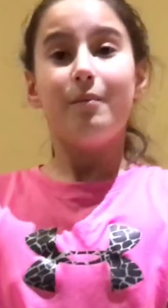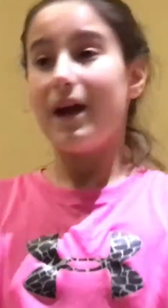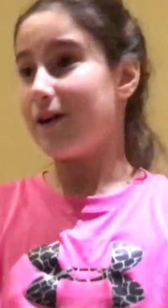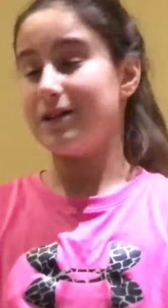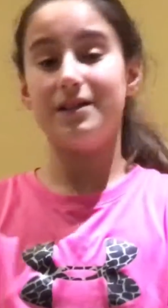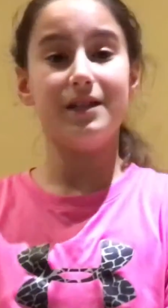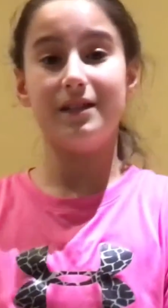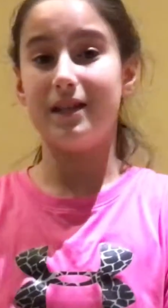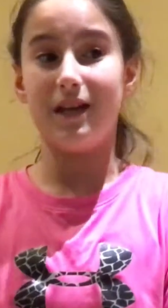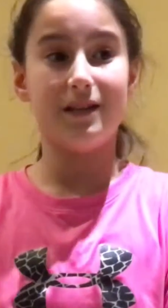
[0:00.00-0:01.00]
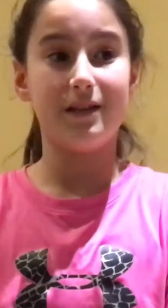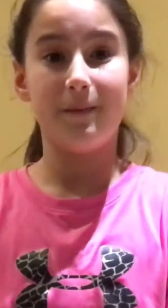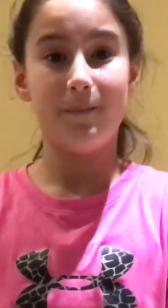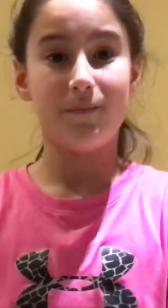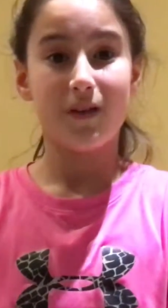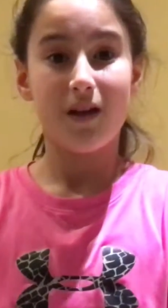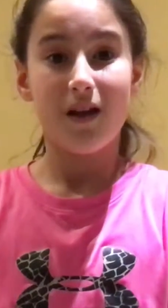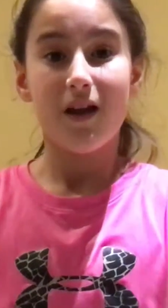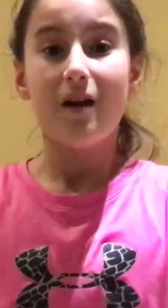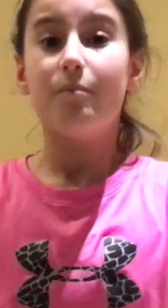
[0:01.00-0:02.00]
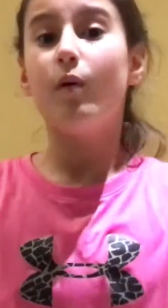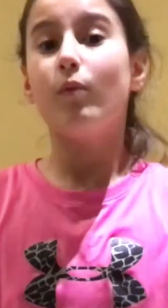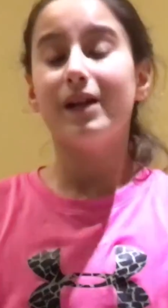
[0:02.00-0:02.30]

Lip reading: Parents these days. But